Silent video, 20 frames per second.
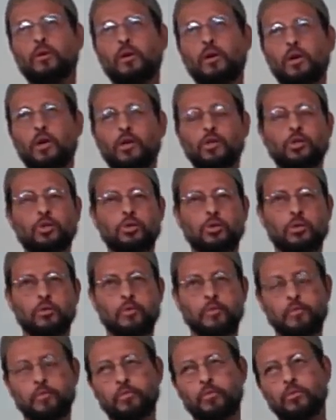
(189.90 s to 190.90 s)
is
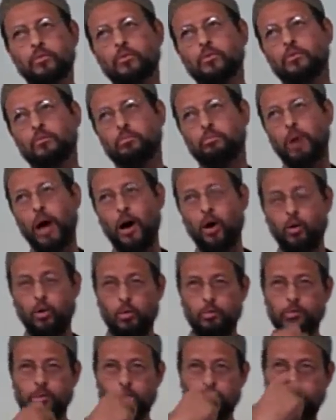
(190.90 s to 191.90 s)

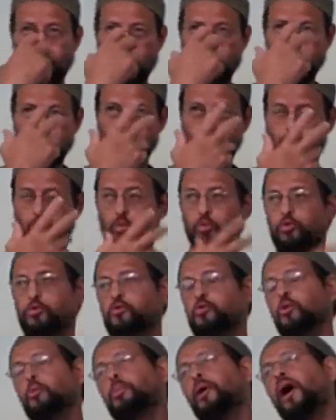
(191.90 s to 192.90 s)
Malcolm spoke truth
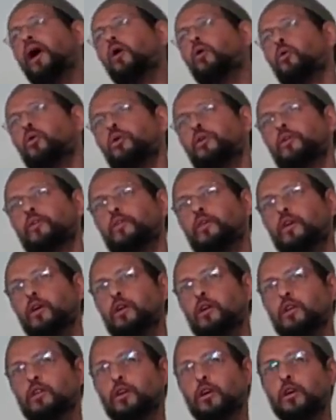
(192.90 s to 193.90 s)
to power.
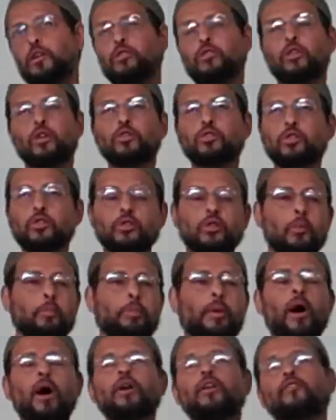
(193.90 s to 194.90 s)
And again, this is a
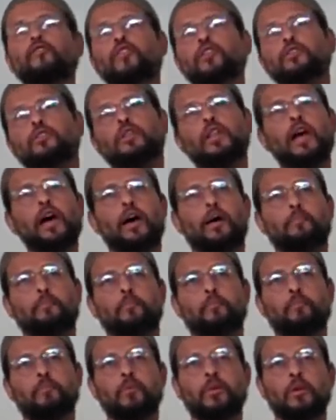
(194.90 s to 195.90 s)
part of Islam.
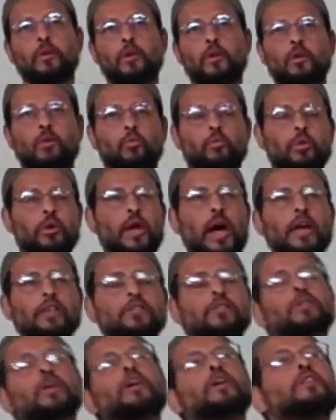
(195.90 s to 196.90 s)
We're not
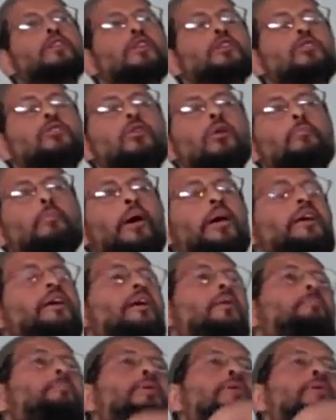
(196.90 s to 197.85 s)
saying this to make a